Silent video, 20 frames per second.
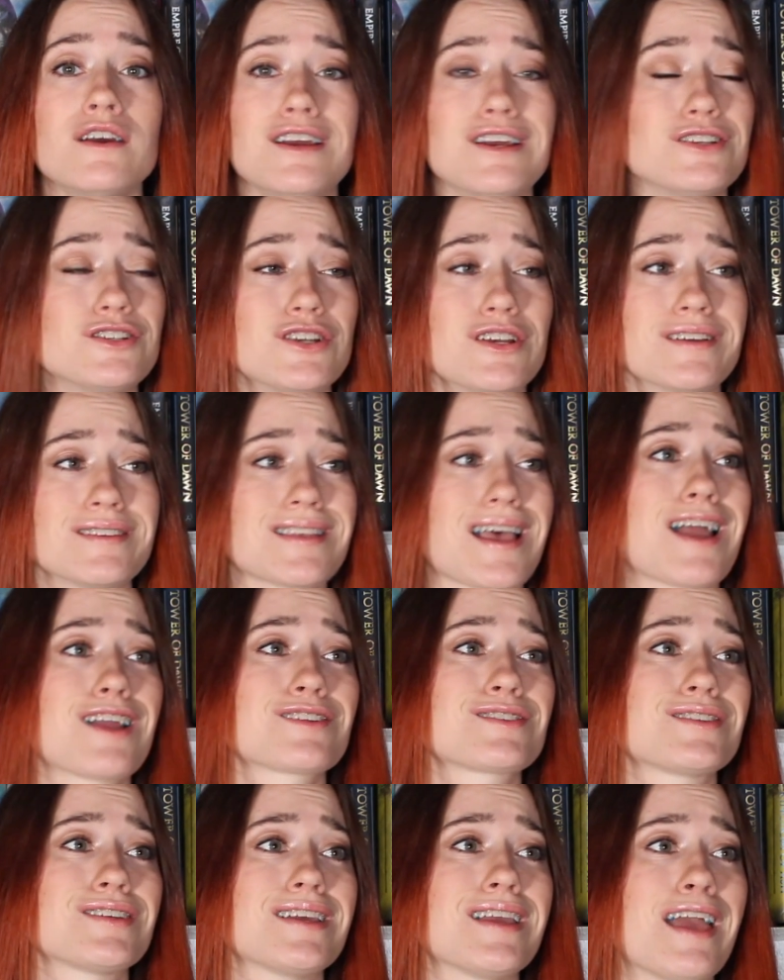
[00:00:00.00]
She has
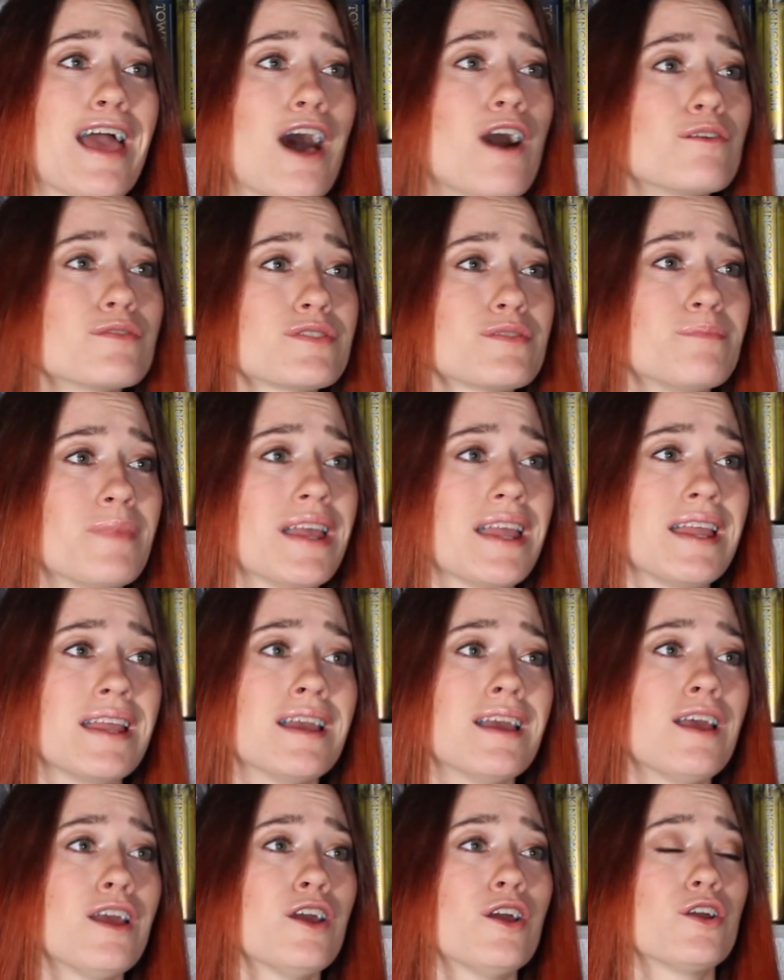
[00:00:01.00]
actually helped
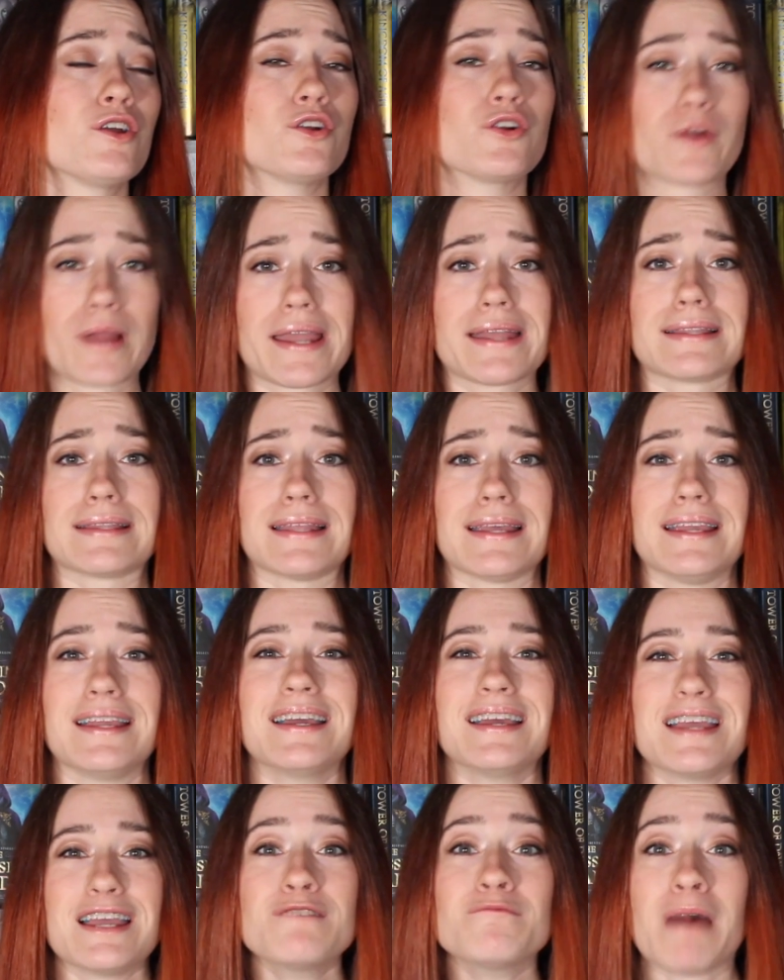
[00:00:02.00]
me greatly
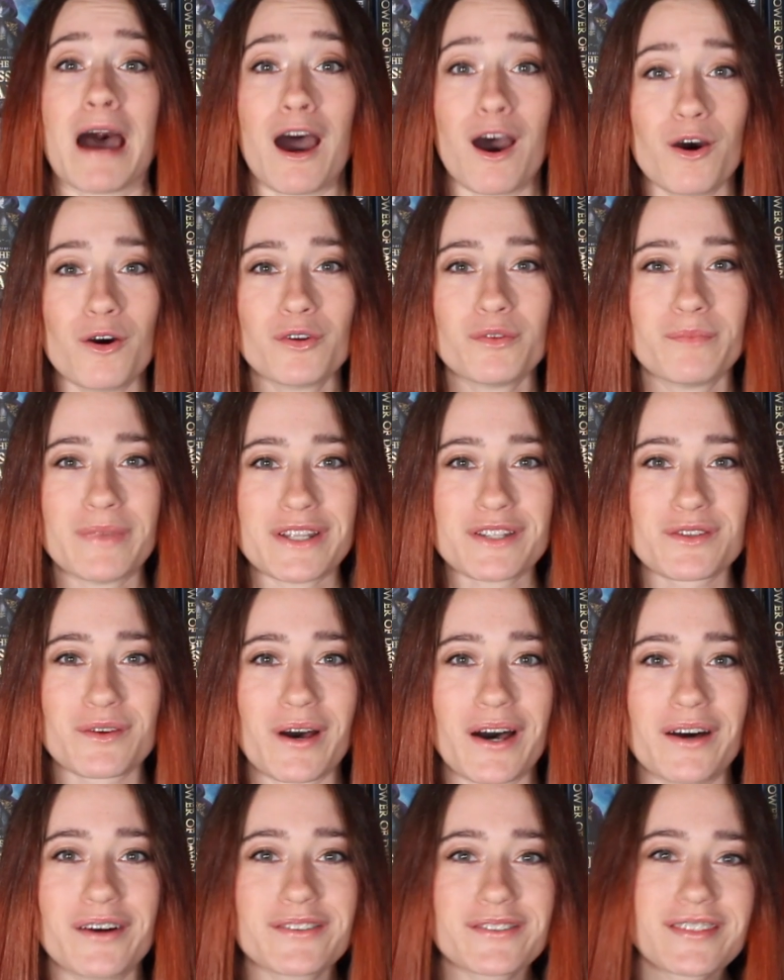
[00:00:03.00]
in my own mental
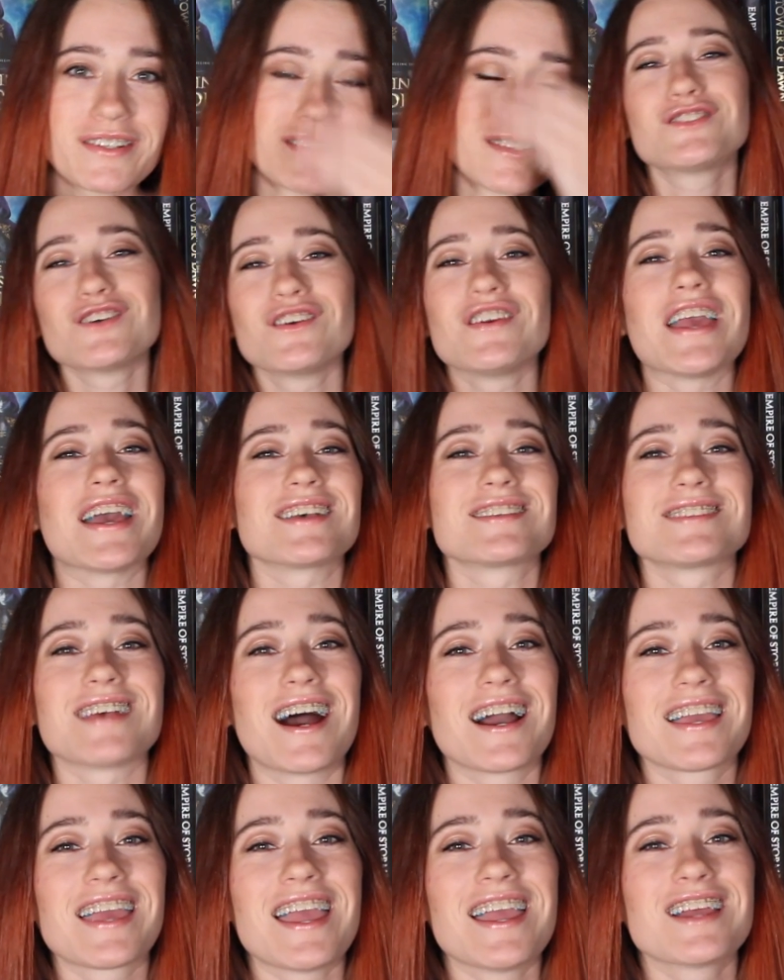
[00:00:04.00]
health. So yes,
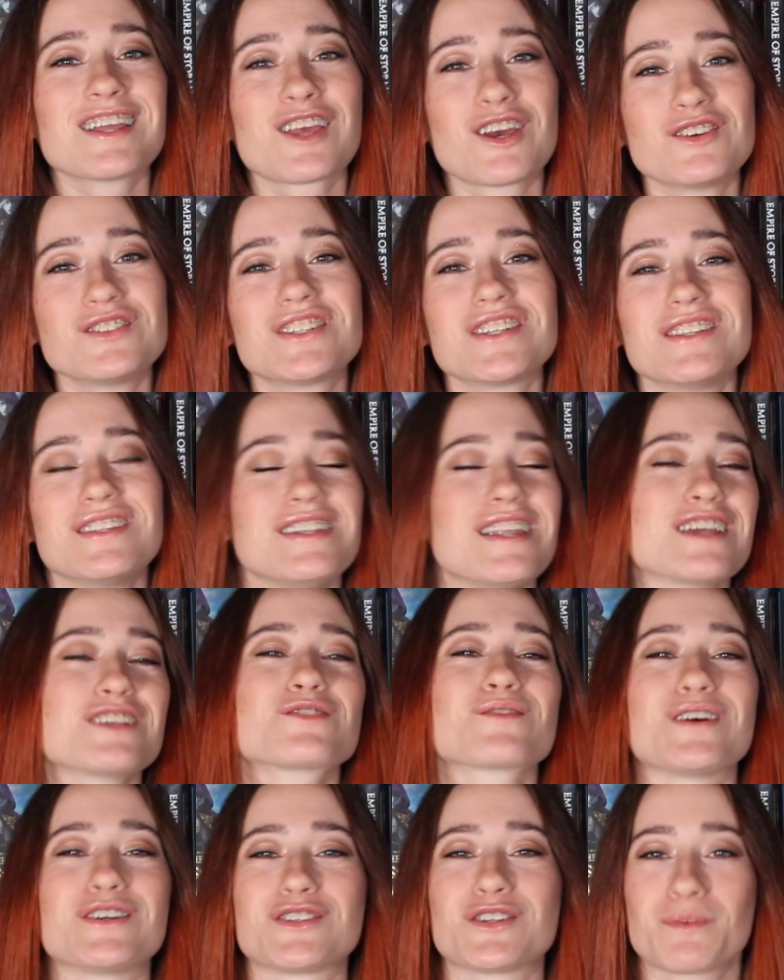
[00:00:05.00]
I can't go to the
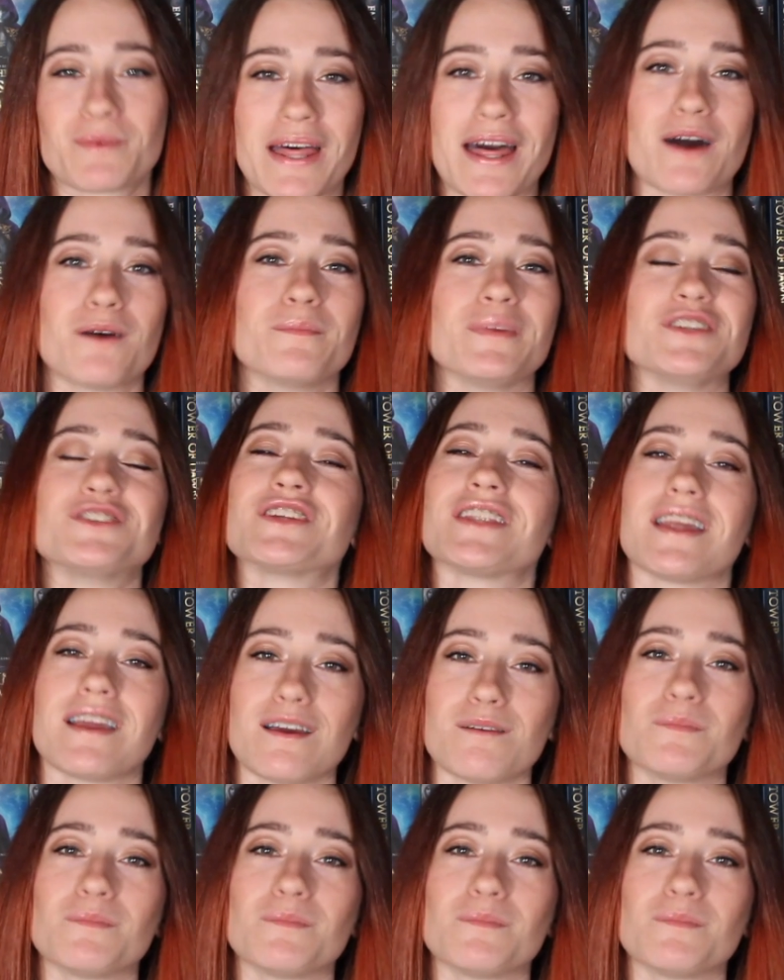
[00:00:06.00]
next question without mentioning